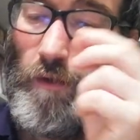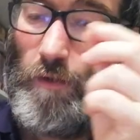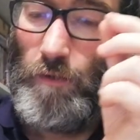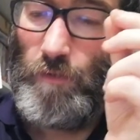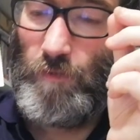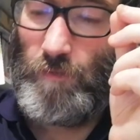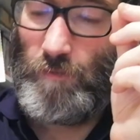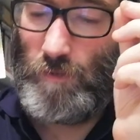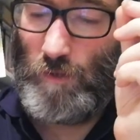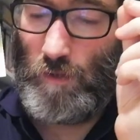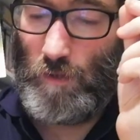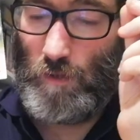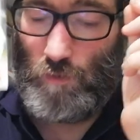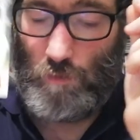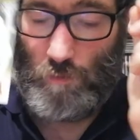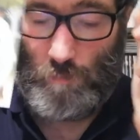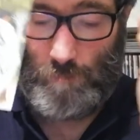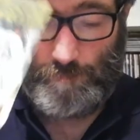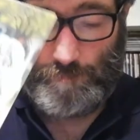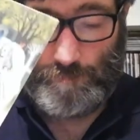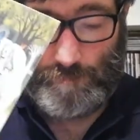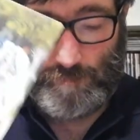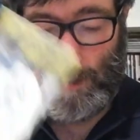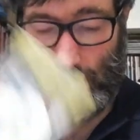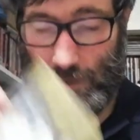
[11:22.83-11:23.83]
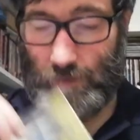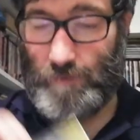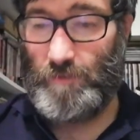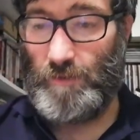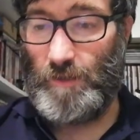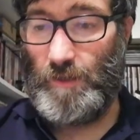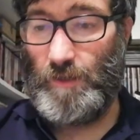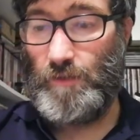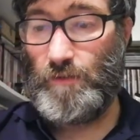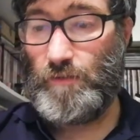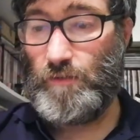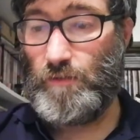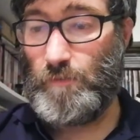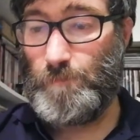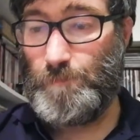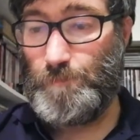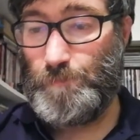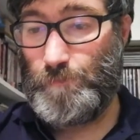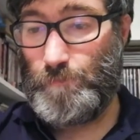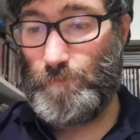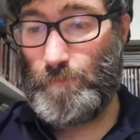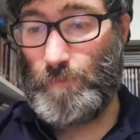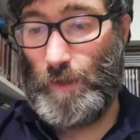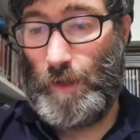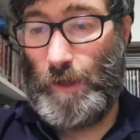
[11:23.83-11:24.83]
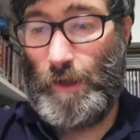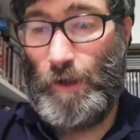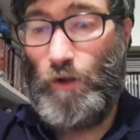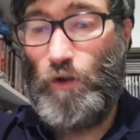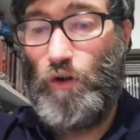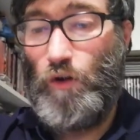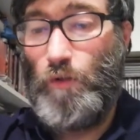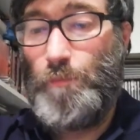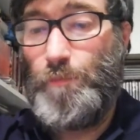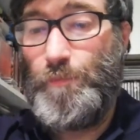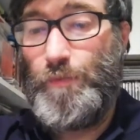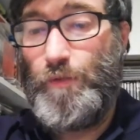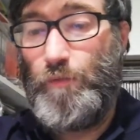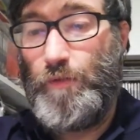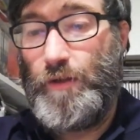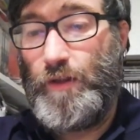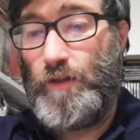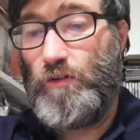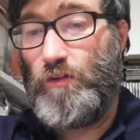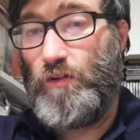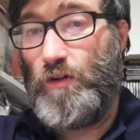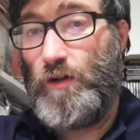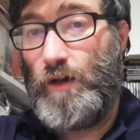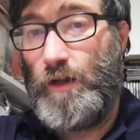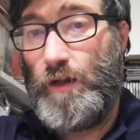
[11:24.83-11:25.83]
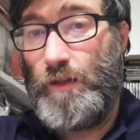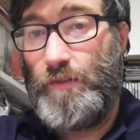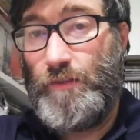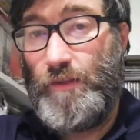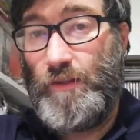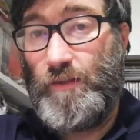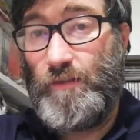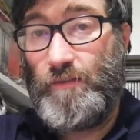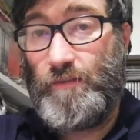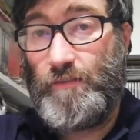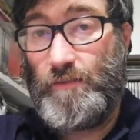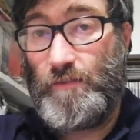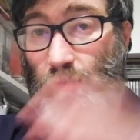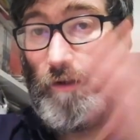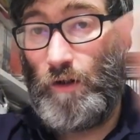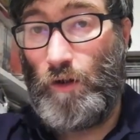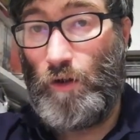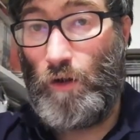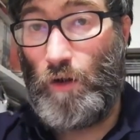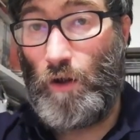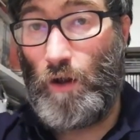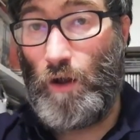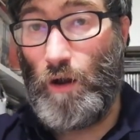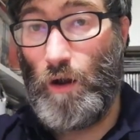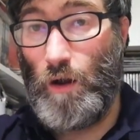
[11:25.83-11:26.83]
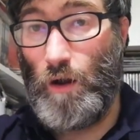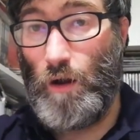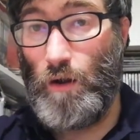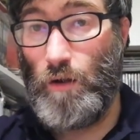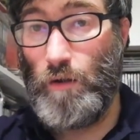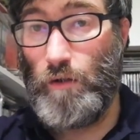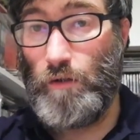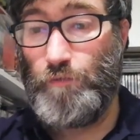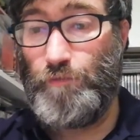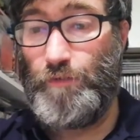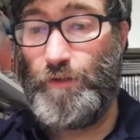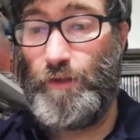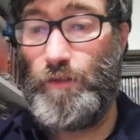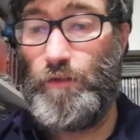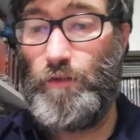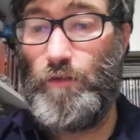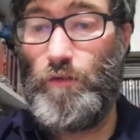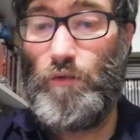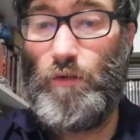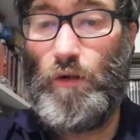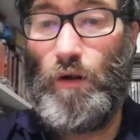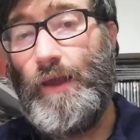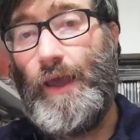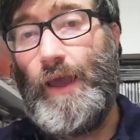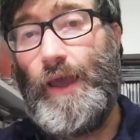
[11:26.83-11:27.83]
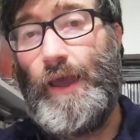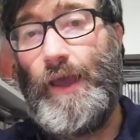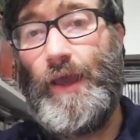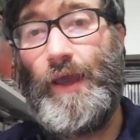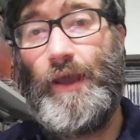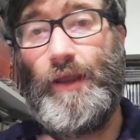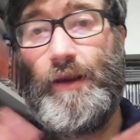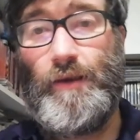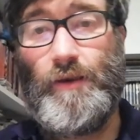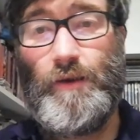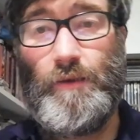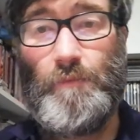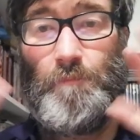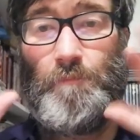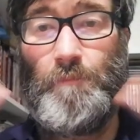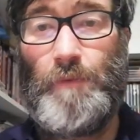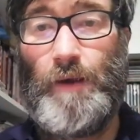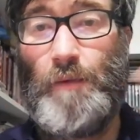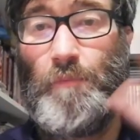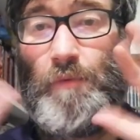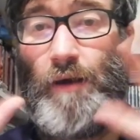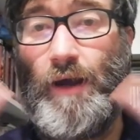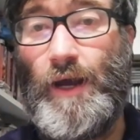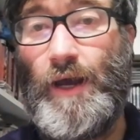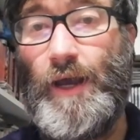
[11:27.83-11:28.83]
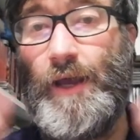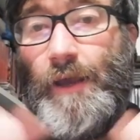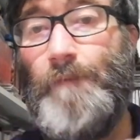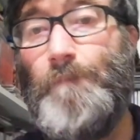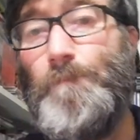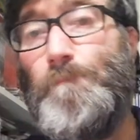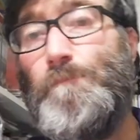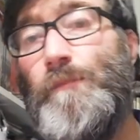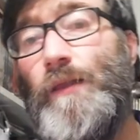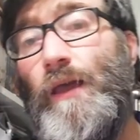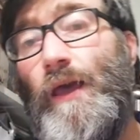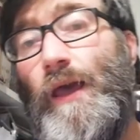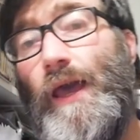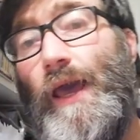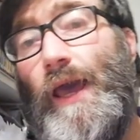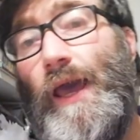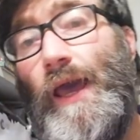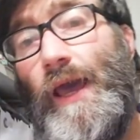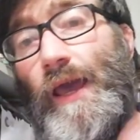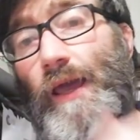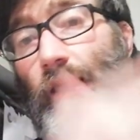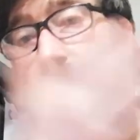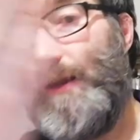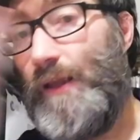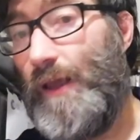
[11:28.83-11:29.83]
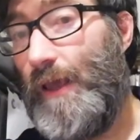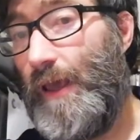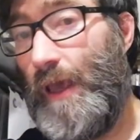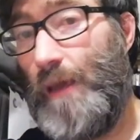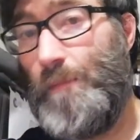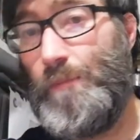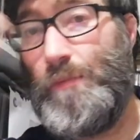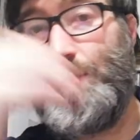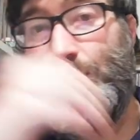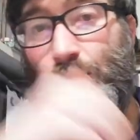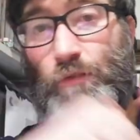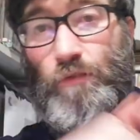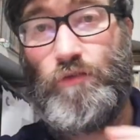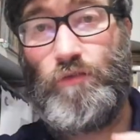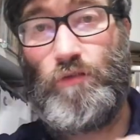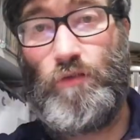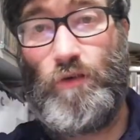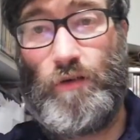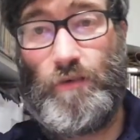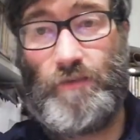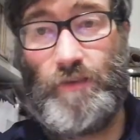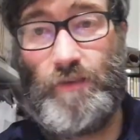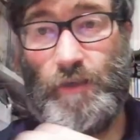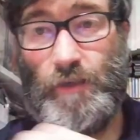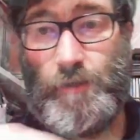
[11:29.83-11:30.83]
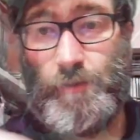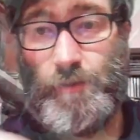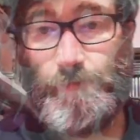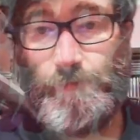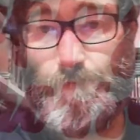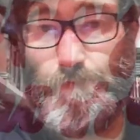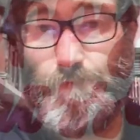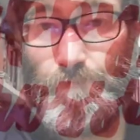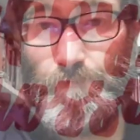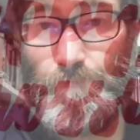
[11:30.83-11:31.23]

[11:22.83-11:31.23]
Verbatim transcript: So that's it. I hope you enjoy this long video, and bye bye and happy postcrossing.